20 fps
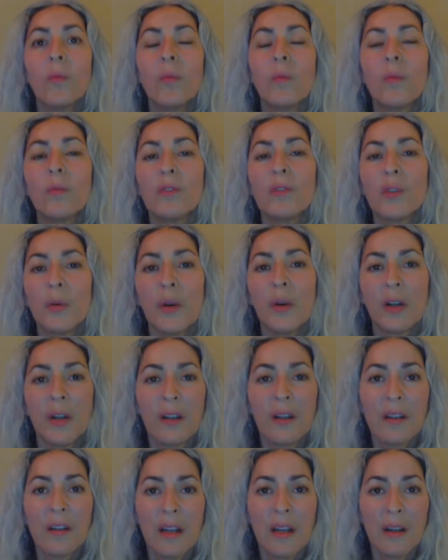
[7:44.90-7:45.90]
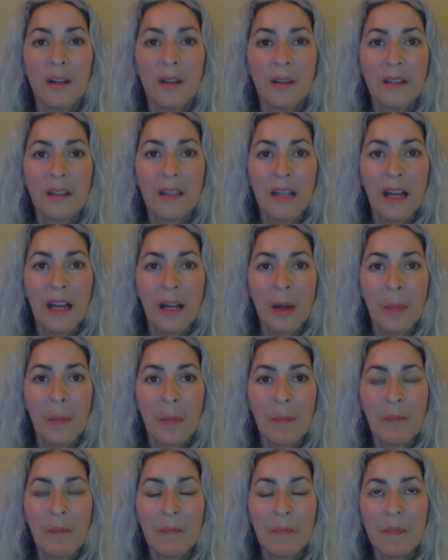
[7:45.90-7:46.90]
So a, a,
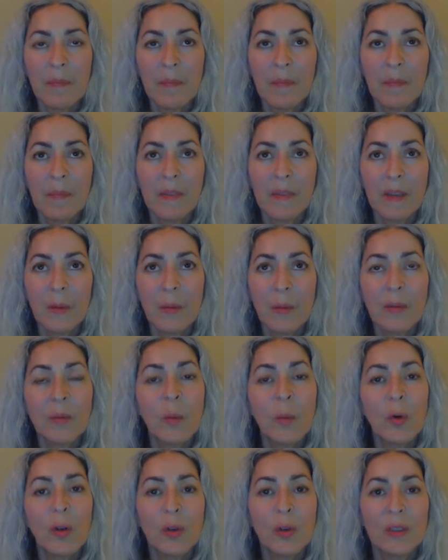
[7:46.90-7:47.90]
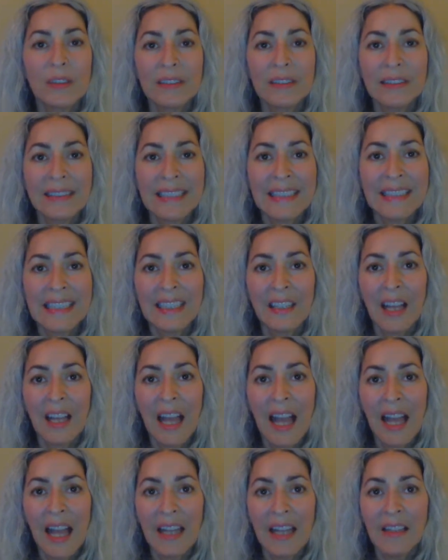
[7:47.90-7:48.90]
um, it was more crystalline. It
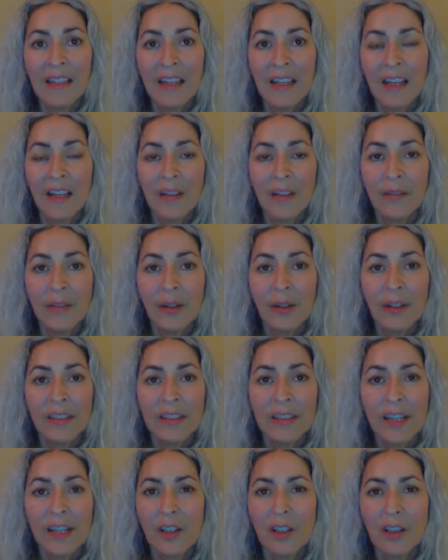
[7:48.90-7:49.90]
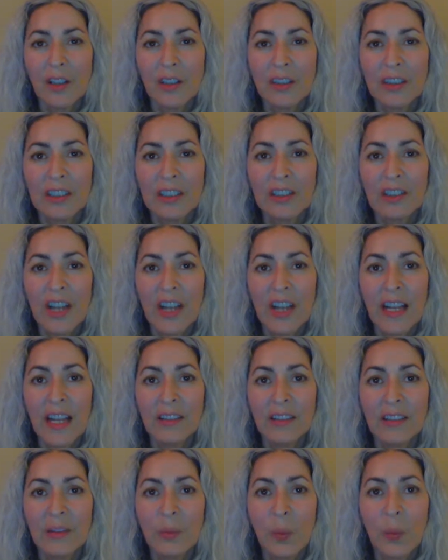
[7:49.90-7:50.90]
had uh, various colors such
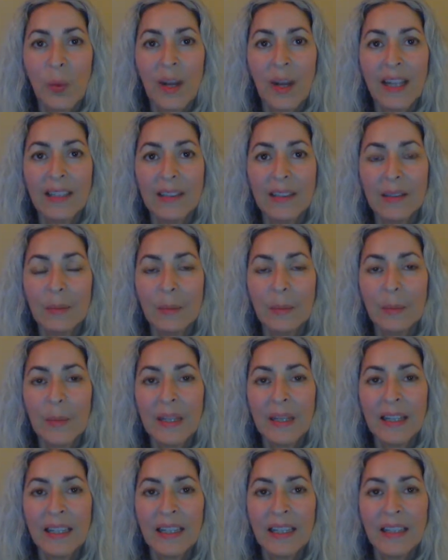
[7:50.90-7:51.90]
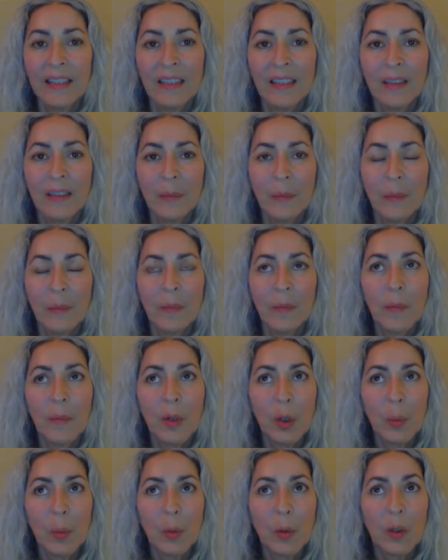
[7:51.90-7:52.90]
as white, pink,
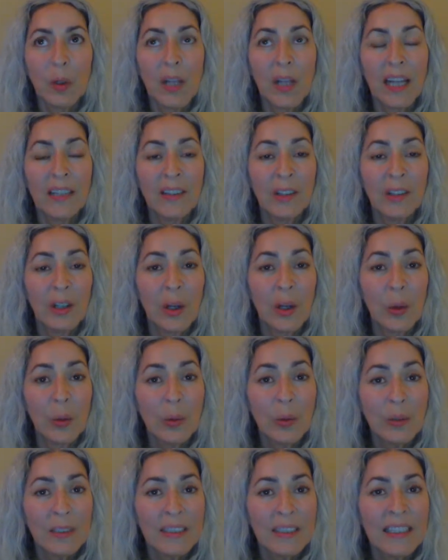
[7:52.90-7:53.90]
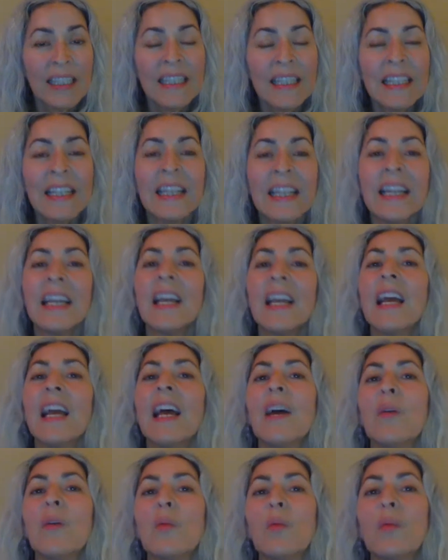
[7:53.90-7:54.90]
purple, and gold,
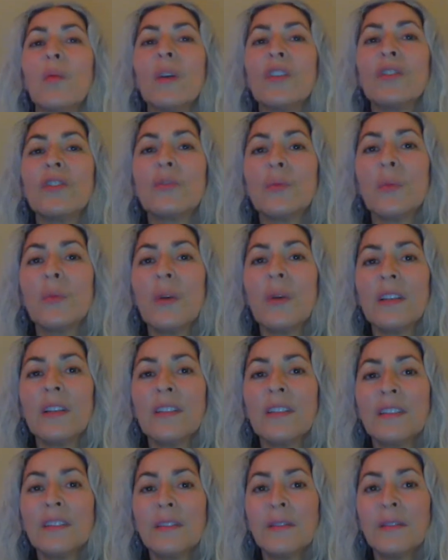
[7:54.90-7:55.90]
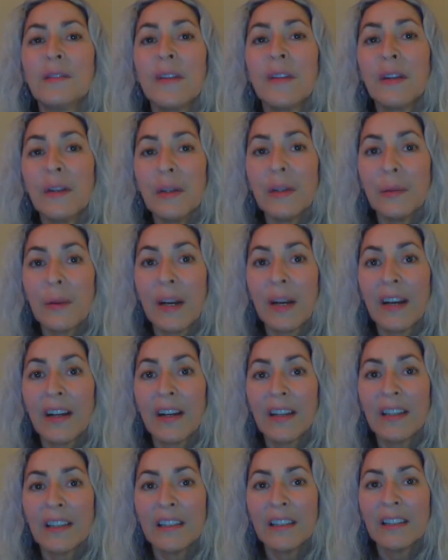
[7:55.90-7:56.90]
which was very
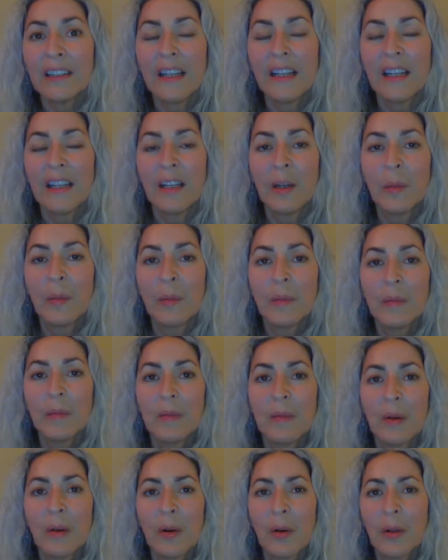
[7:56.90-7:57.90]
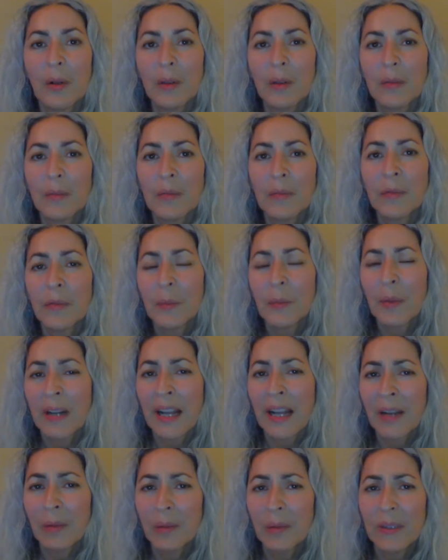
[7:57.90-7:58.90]
rare, um, or from what
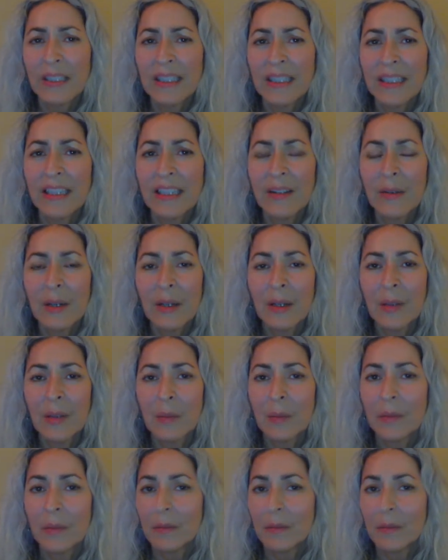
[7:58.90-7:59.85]
I read, um,